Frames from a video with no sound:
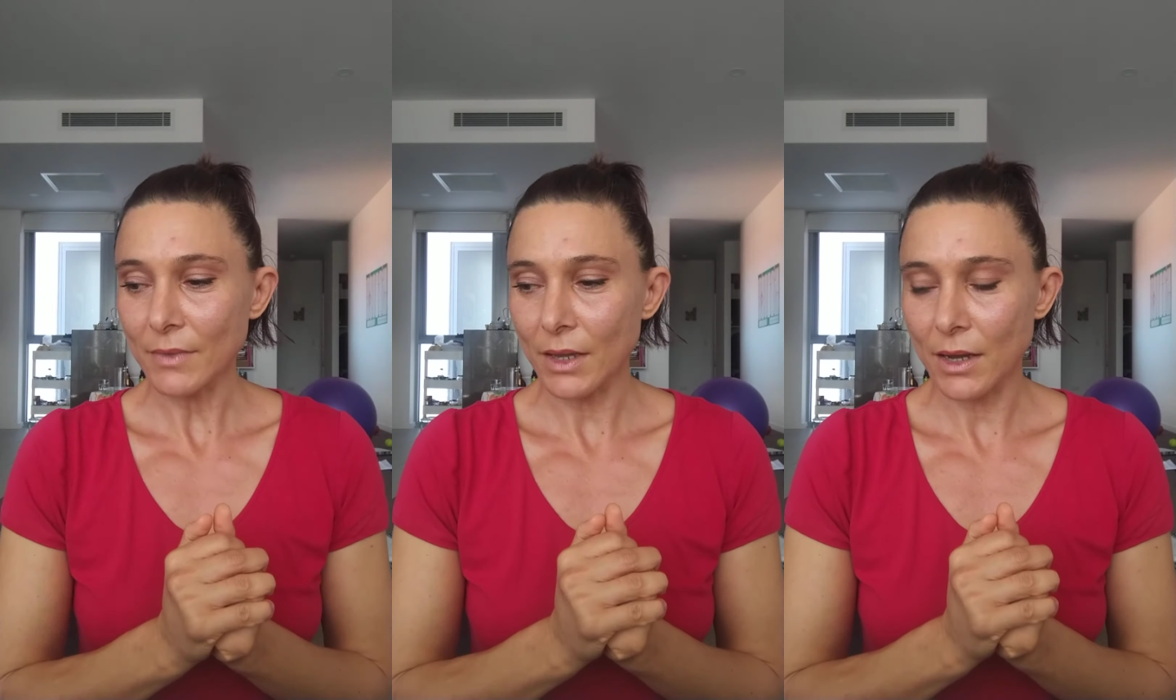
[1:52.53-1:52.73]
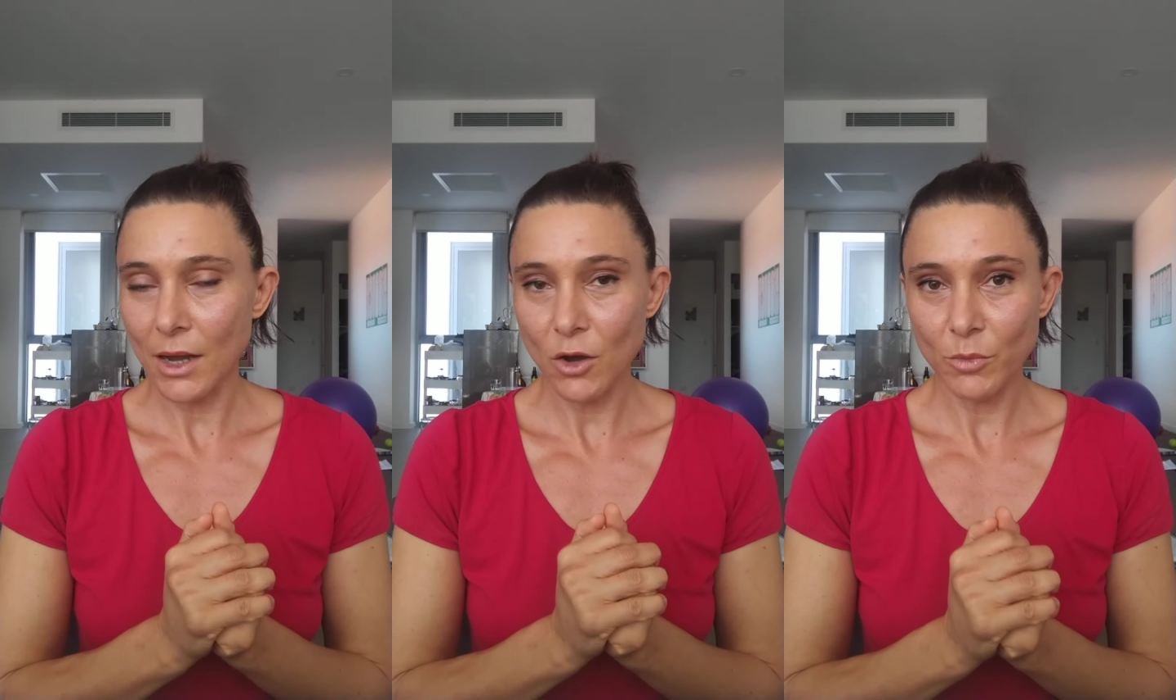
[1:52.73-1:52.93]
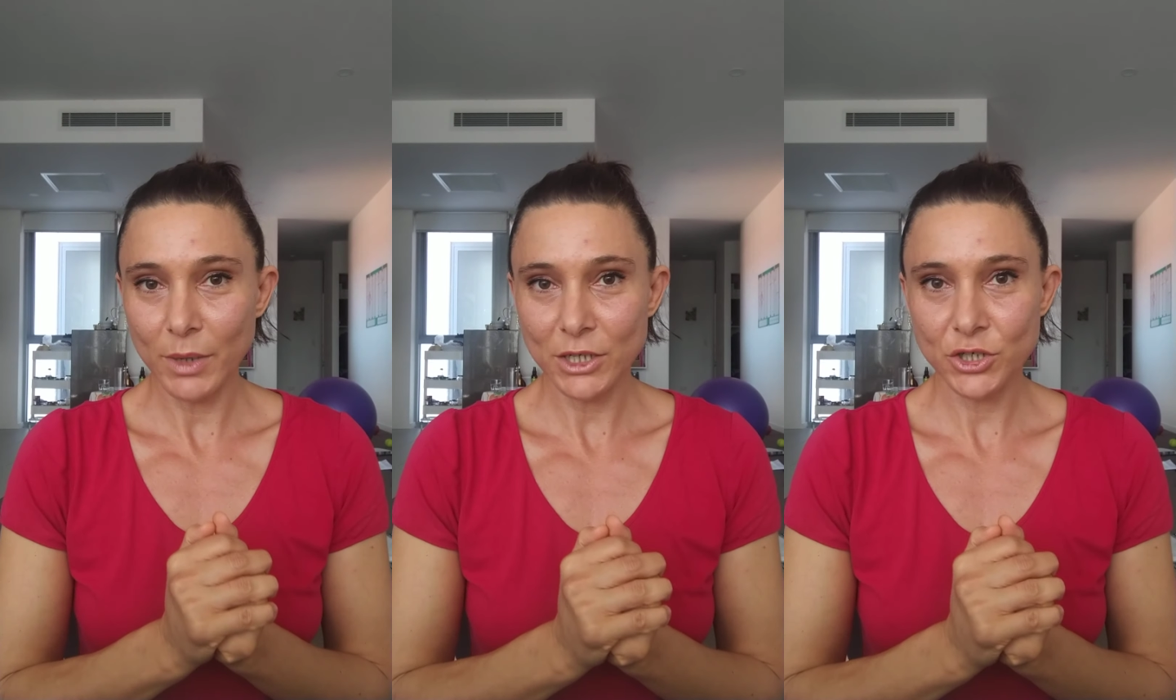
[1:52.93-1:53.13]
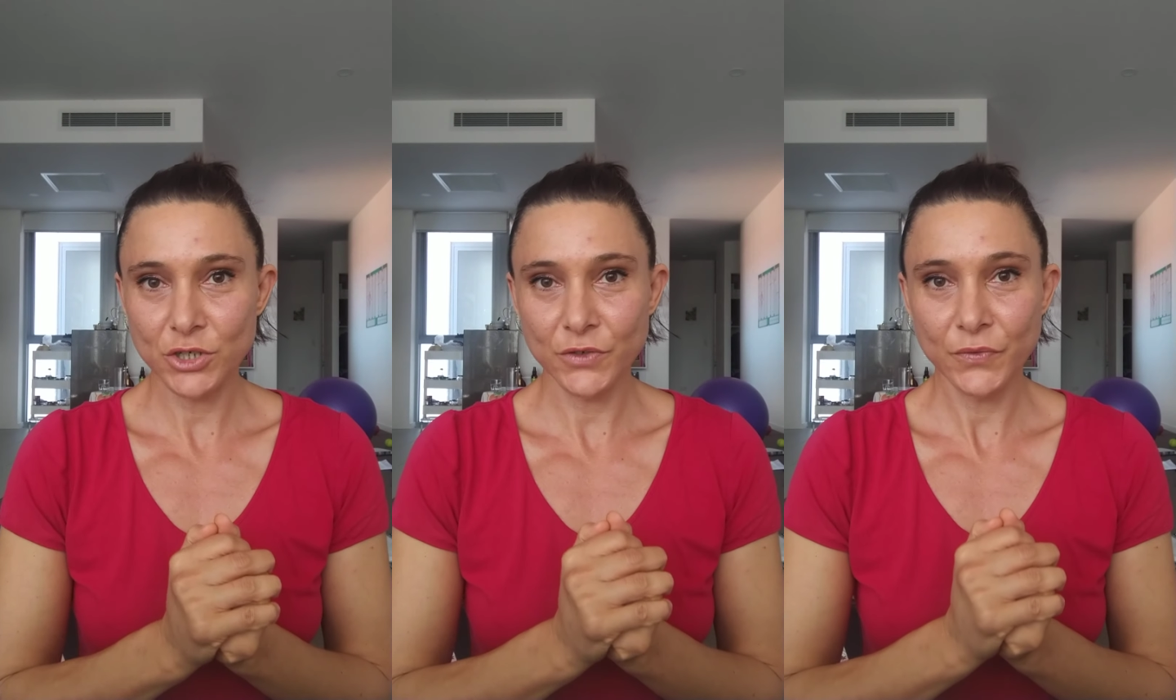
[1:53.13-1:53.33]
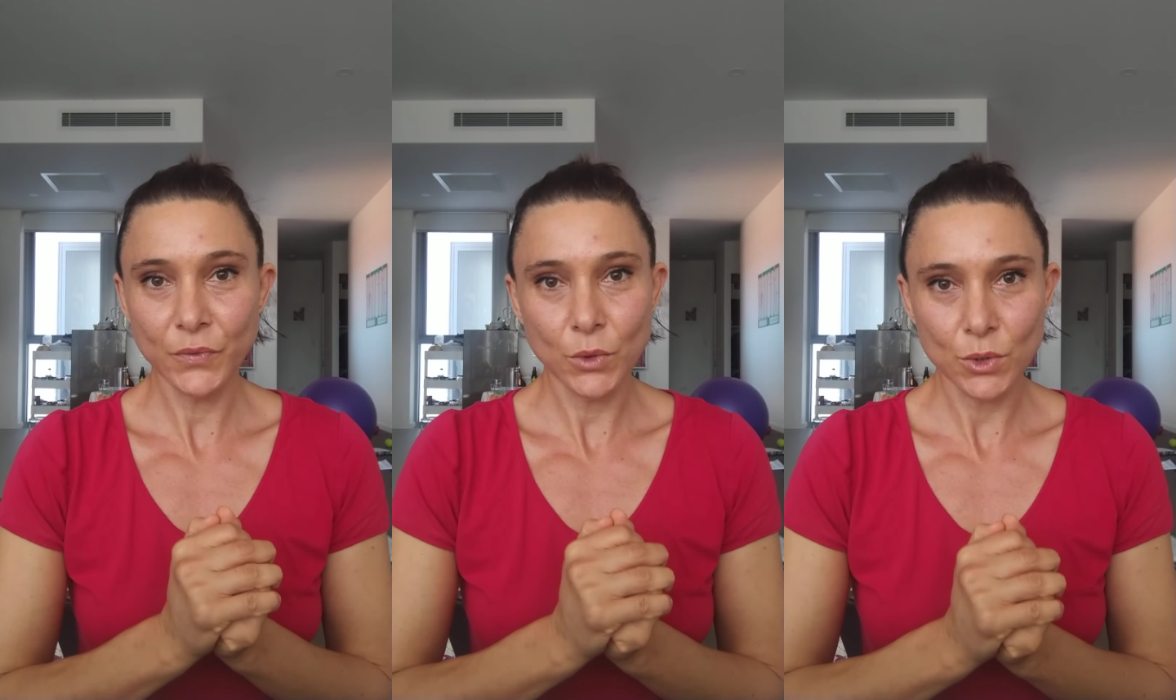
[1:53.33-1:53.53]
how much
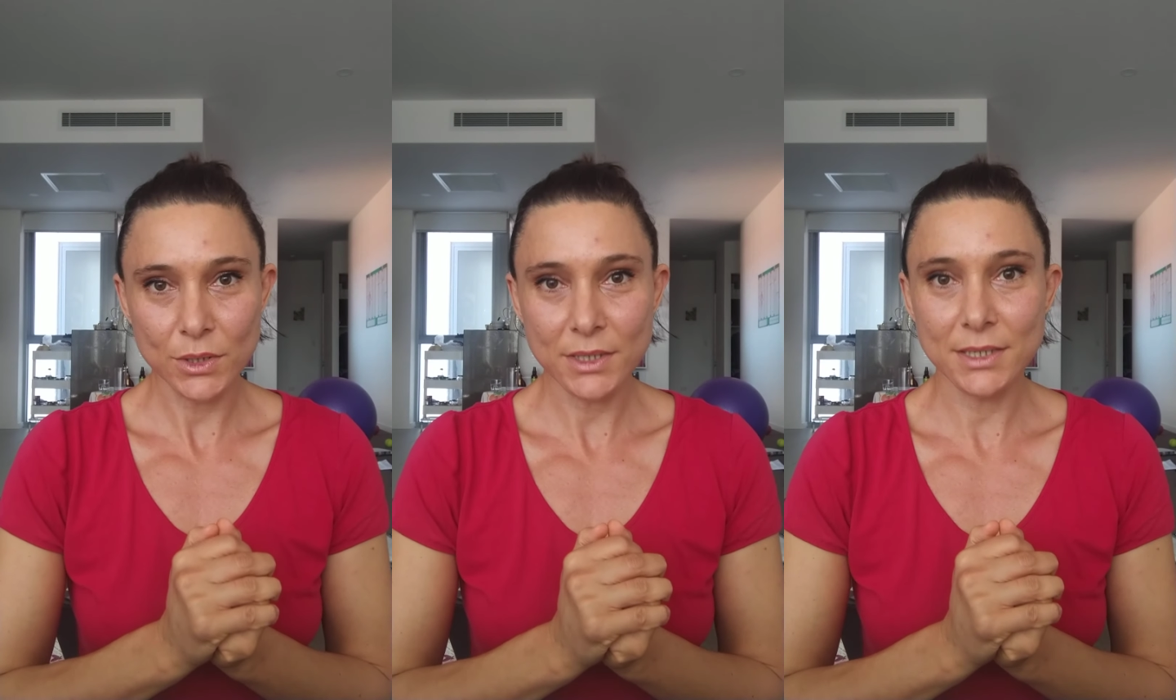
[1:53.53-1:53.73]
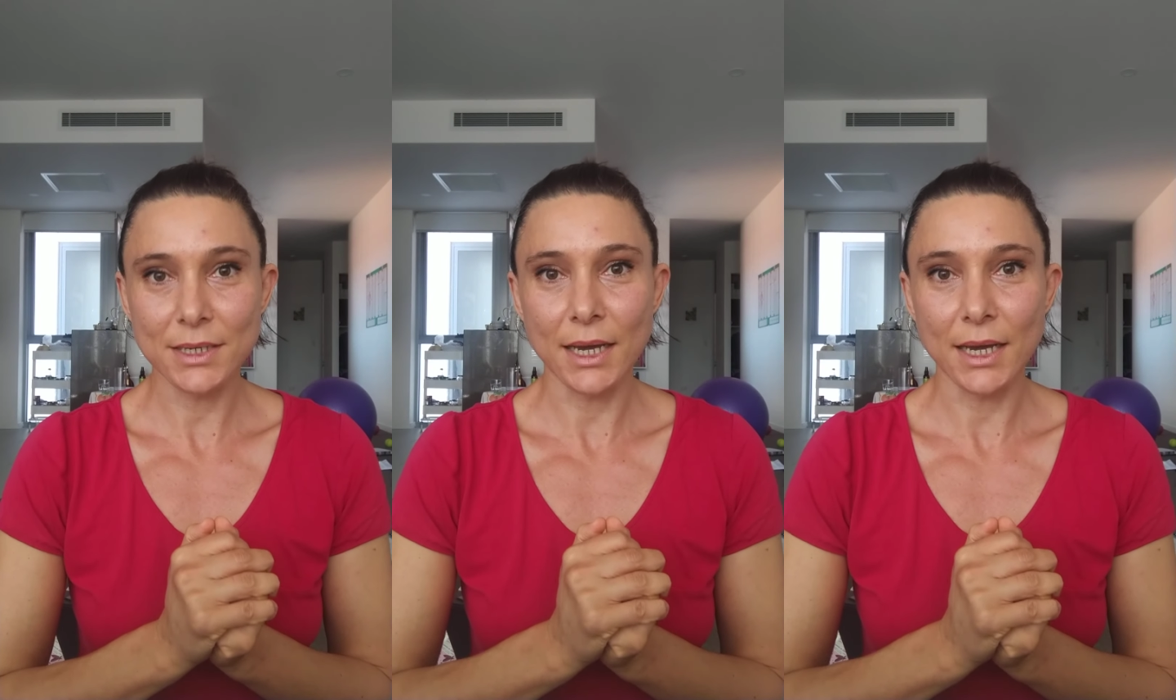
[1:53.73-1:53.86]
force